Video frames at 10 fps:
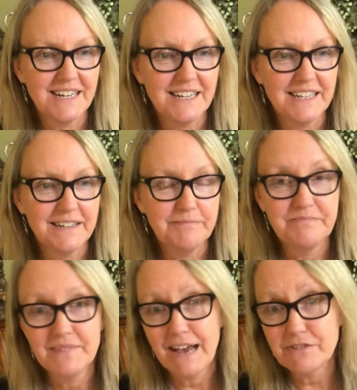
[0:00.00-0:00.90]
I
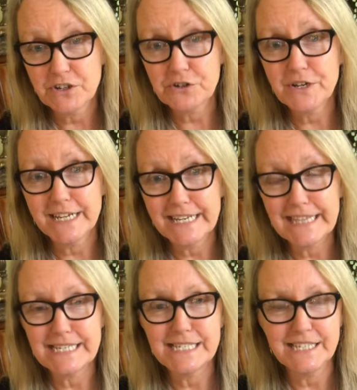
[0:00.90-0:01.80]
haven't heard any
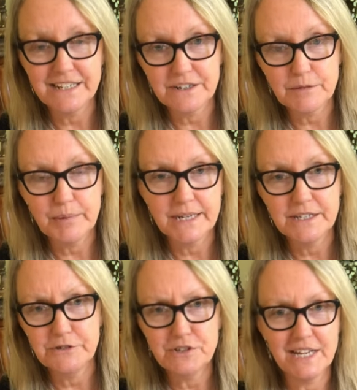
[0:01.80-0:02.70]
this year,
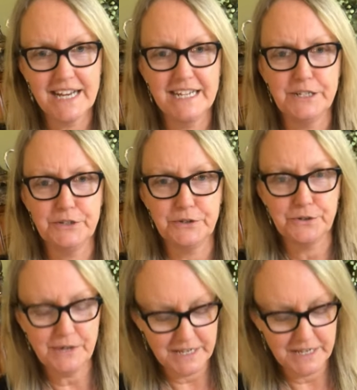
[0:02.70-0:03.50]
but usually I do.